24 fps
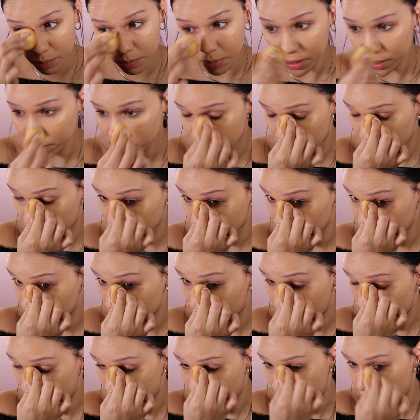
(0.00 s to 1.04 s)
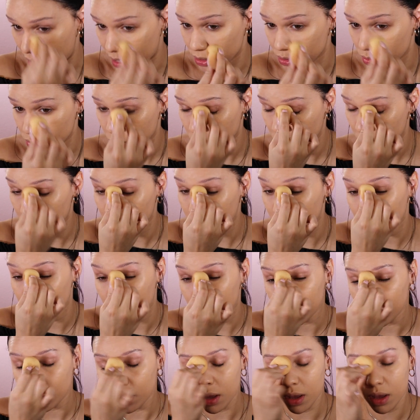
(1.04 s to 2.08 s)
but definitely not as
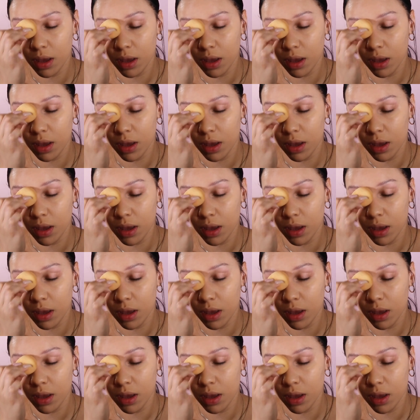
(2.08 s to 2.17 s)
oily.